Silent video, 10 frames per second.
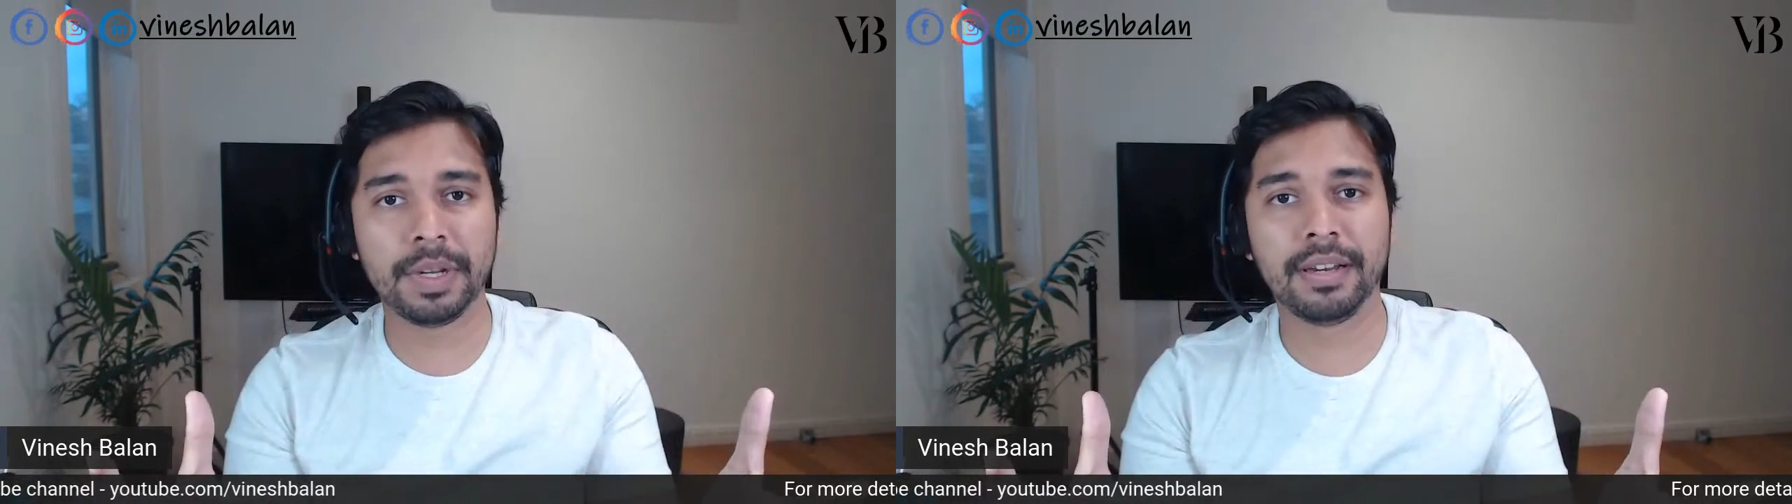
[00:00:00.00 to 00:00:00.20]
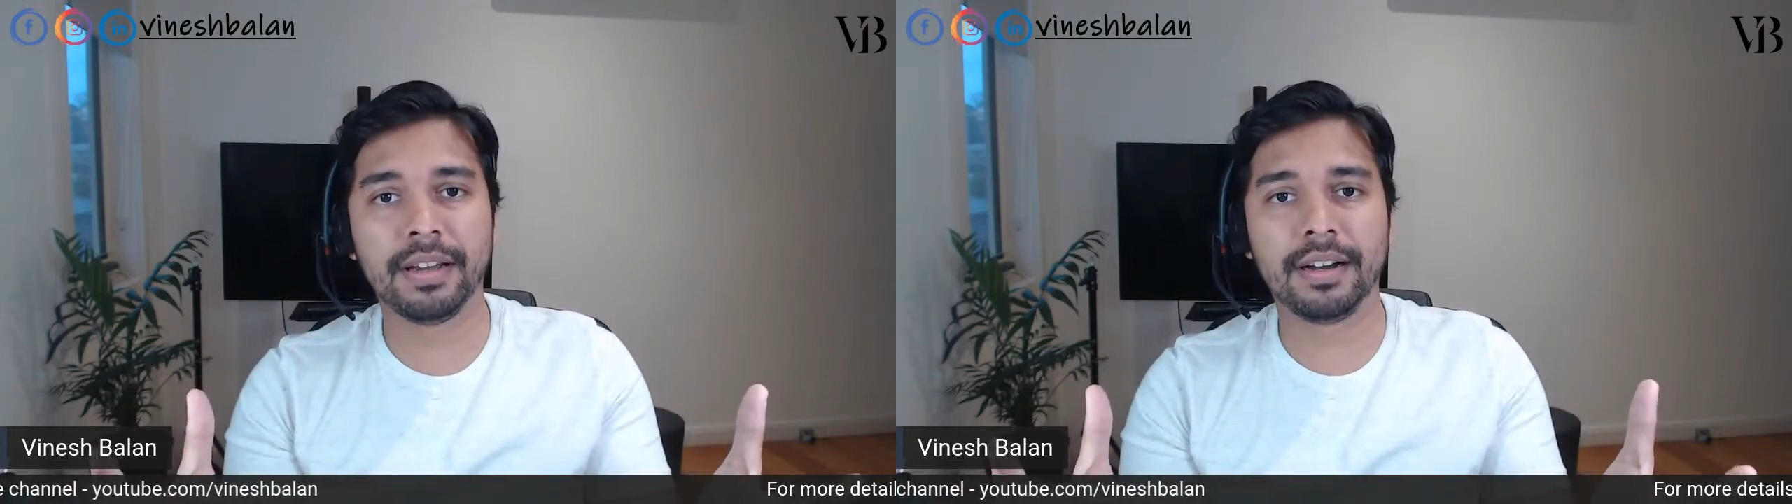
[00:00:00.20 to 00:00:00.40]

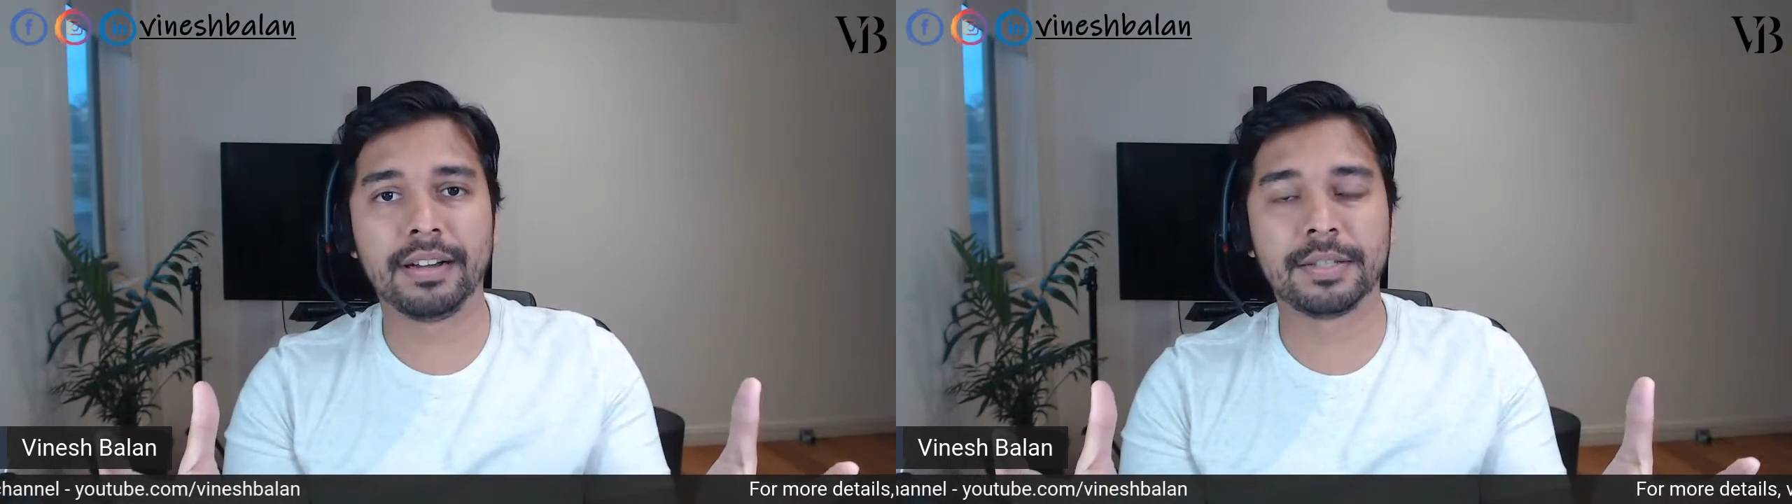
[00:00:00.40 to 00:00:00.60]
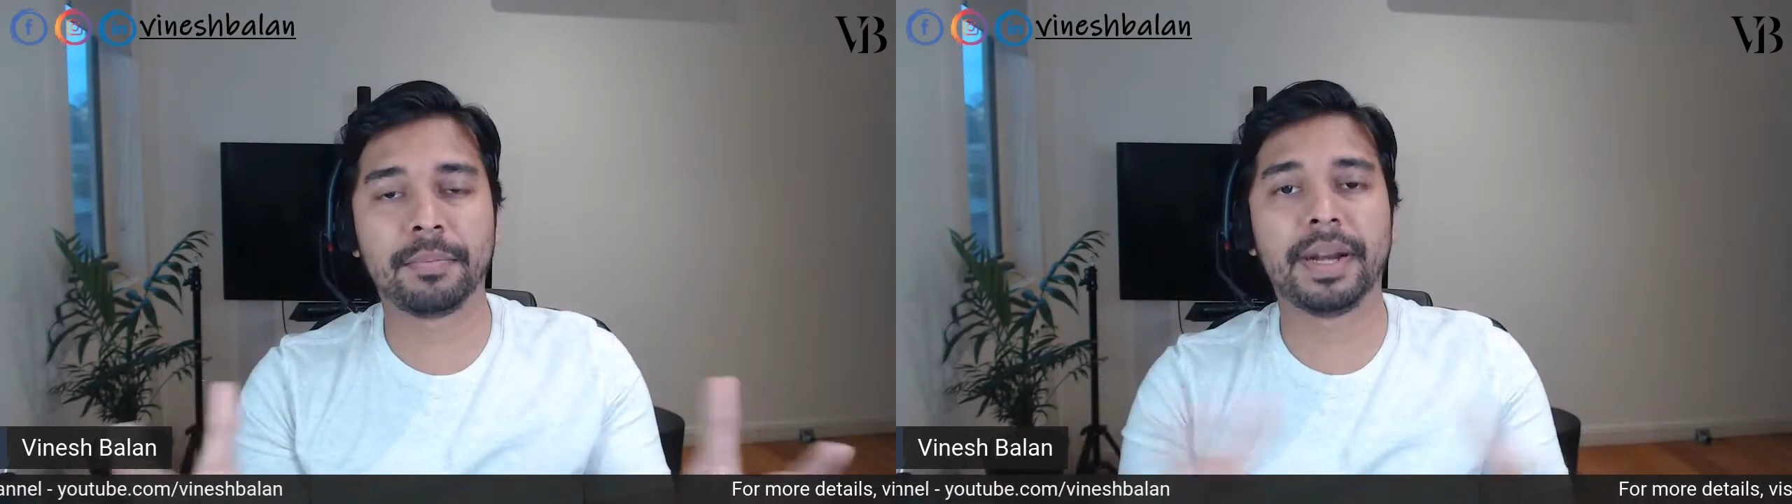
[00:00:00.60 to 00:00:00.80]

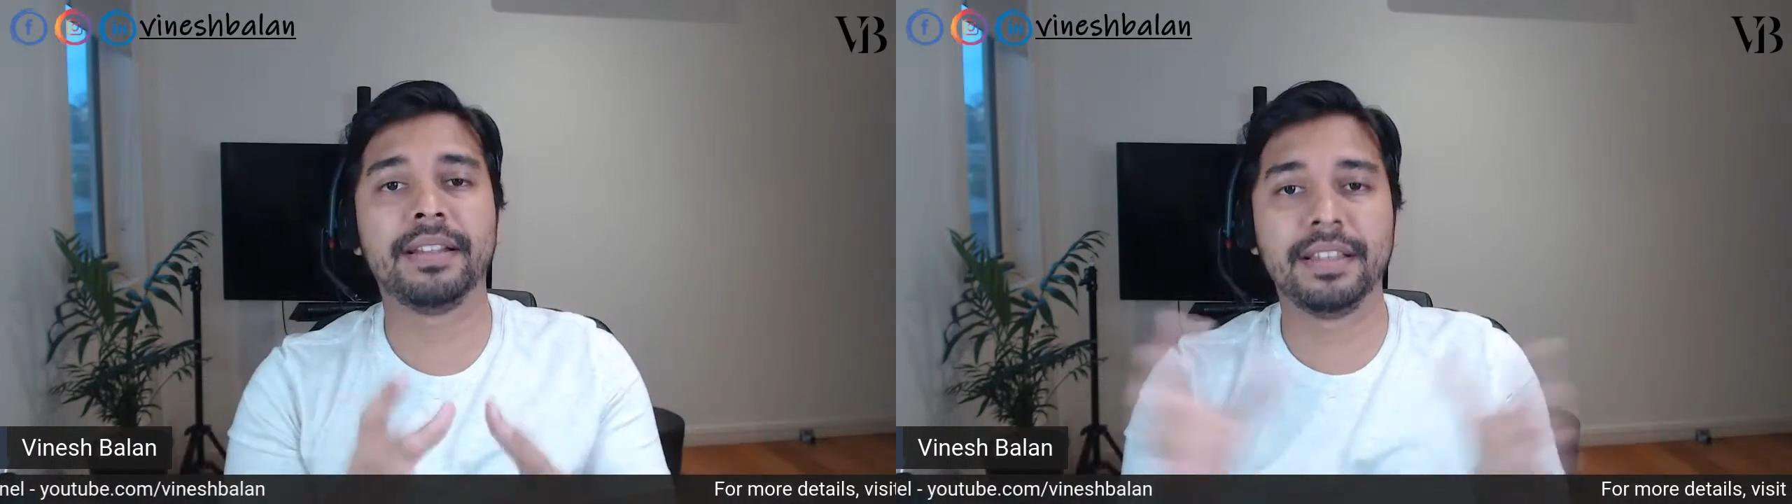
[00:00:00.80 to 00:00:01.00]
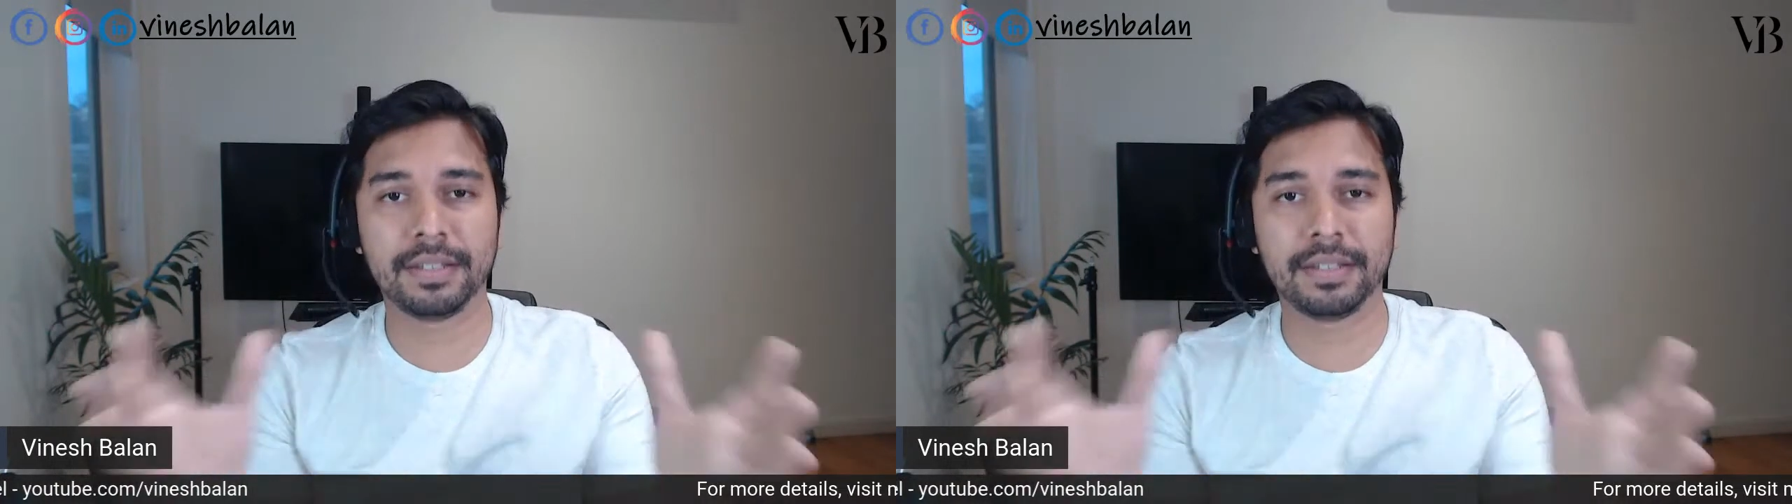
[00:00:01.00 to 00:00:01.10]
will spread